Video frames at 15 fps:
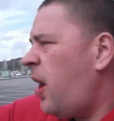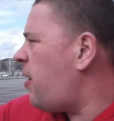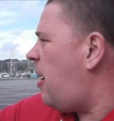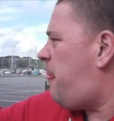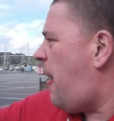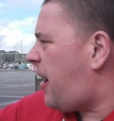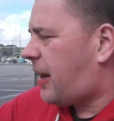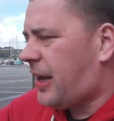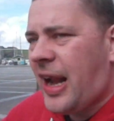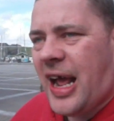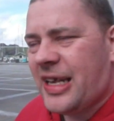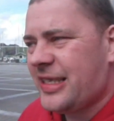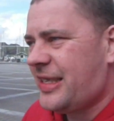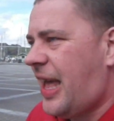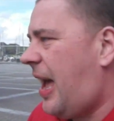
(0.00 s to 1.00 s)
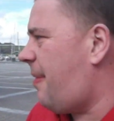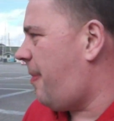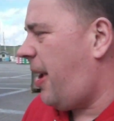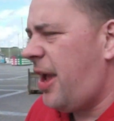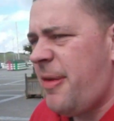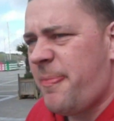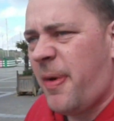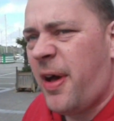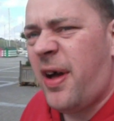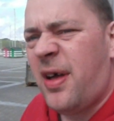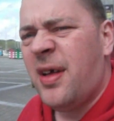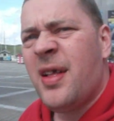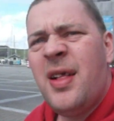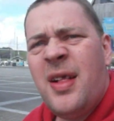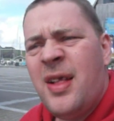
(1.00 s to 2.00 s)
Oh, a bit of glass there, mate, but
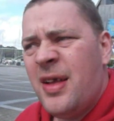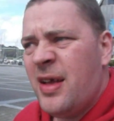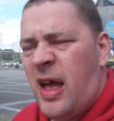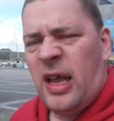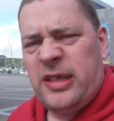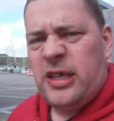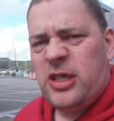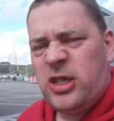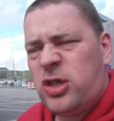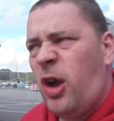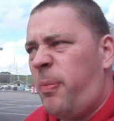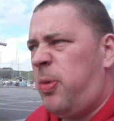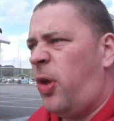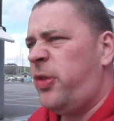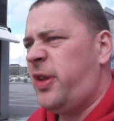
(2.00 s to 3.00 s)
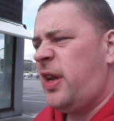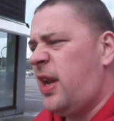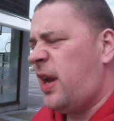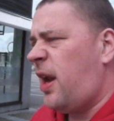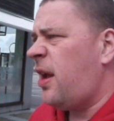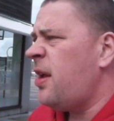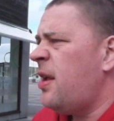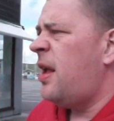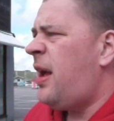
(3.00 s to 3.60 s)
I didn't stop Blondie, did it?